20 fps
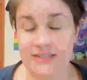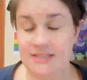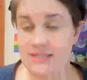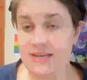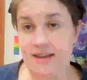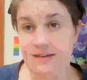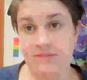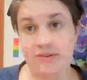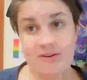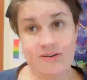
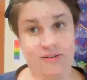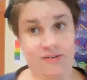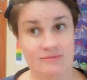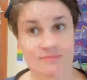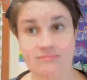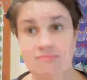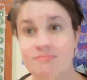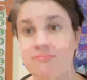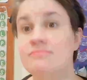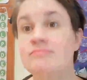It's never
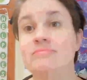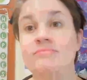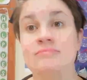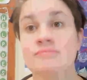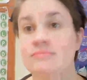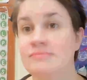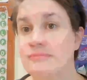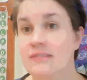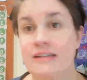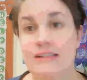
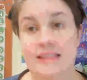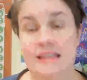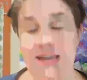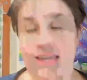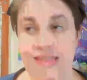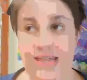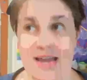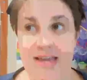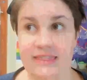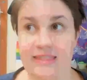
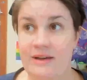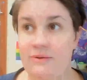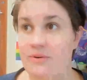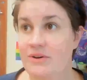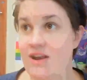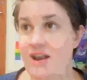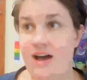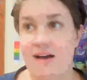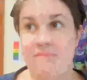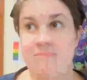like that. That
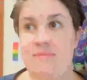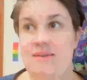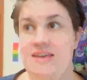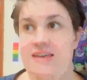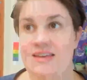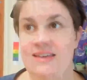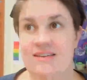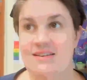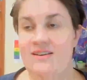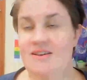would not
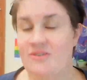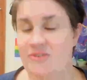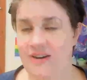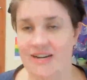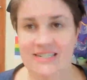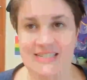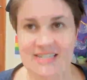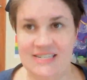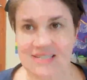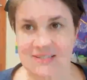be a
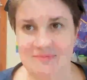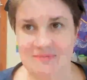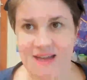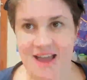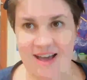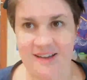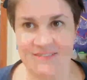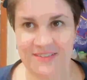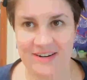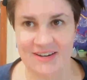great system to
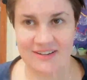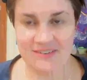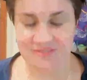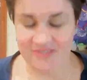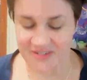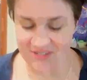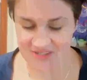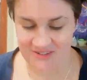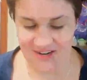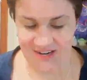have in a
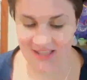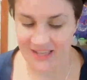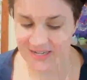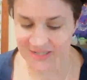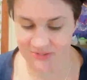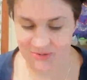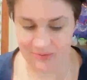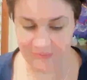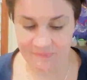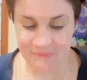first grade
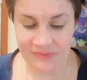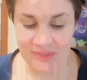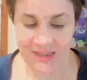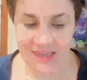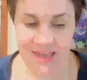classroom.